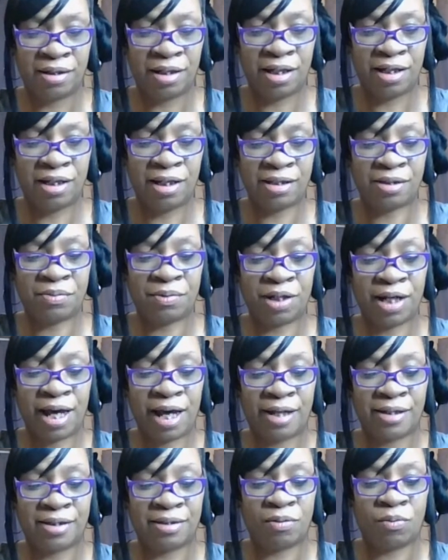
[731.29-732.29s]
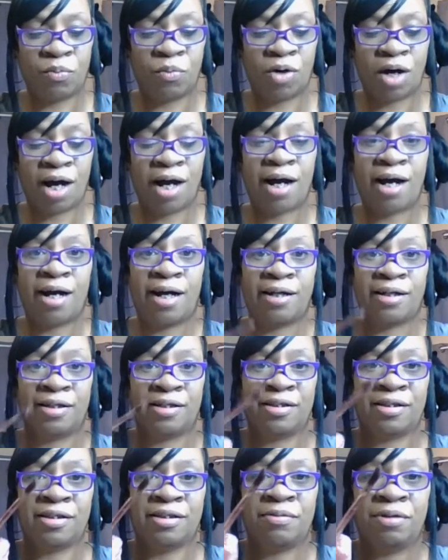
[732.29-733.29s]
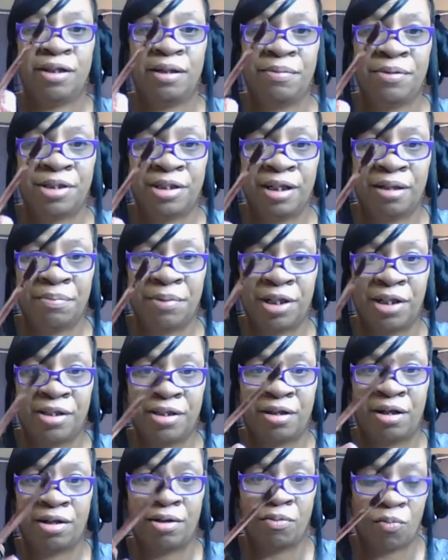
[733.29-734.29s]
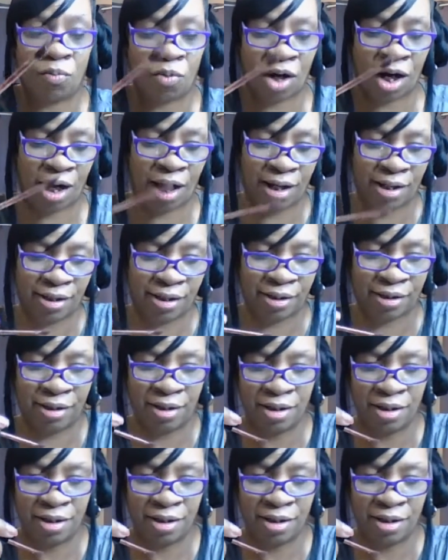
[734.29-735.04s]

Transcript: And this one has the wand. It's this lipstick, but it's on a wand.